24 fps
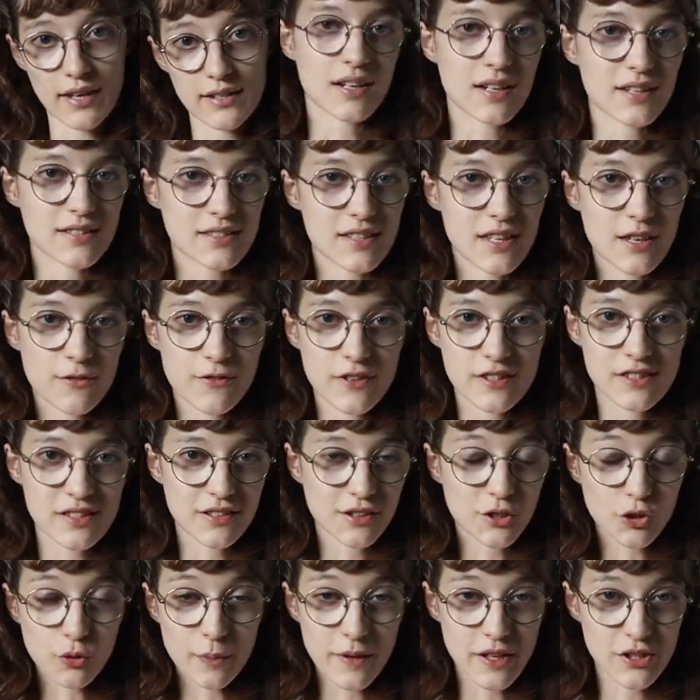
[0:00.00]
Because if it's a
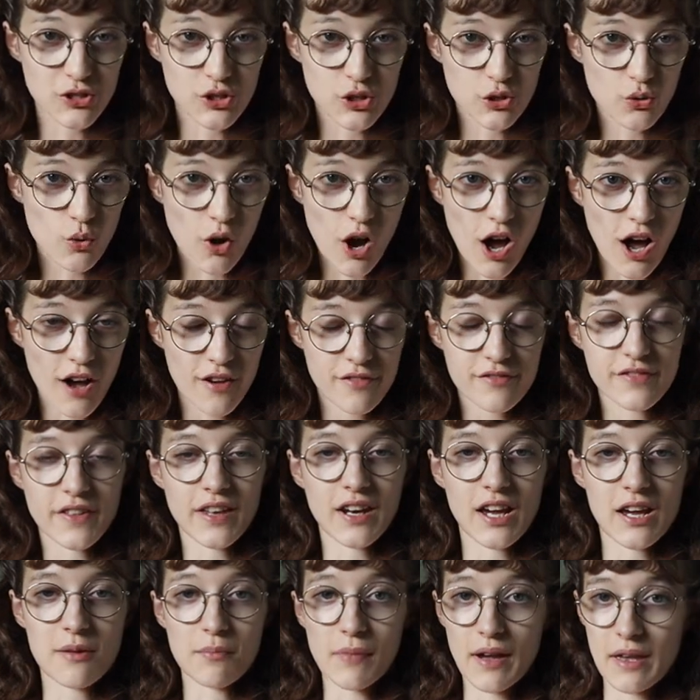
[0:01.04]
little bit too off,
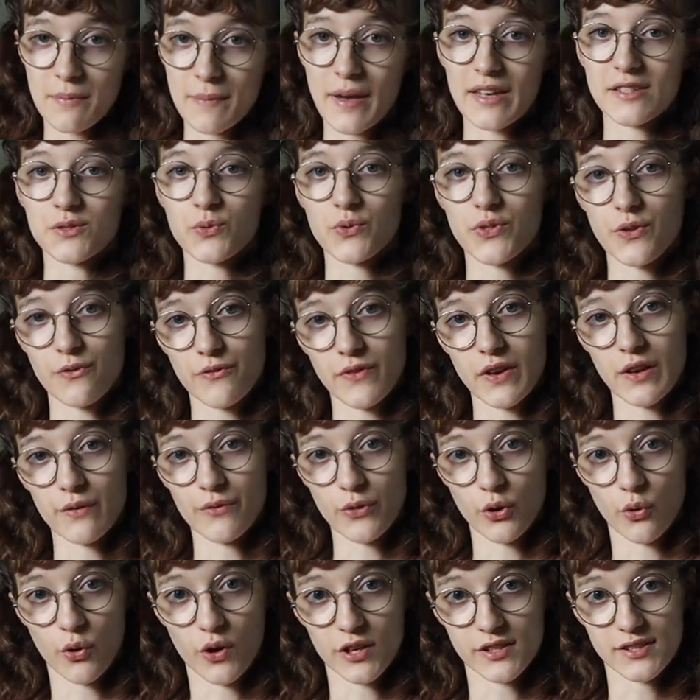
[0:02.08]
then I might mess with the fit of
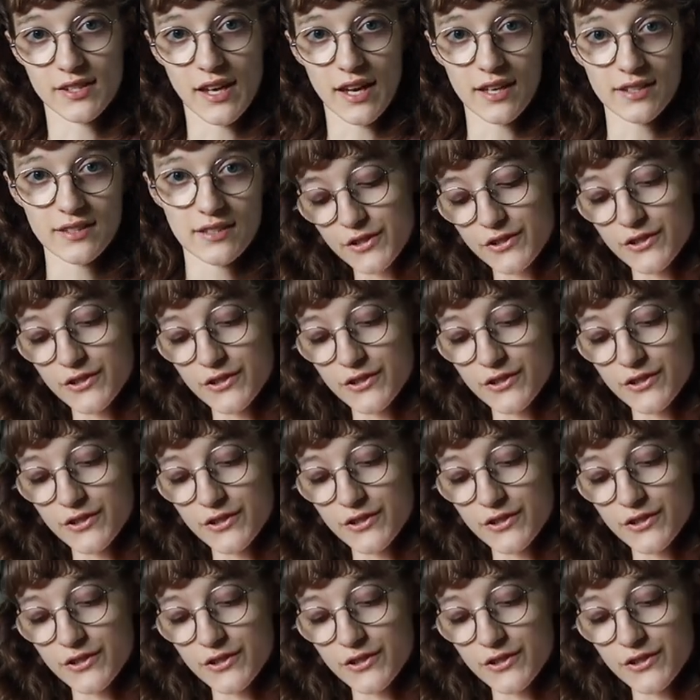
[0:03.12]
the corset.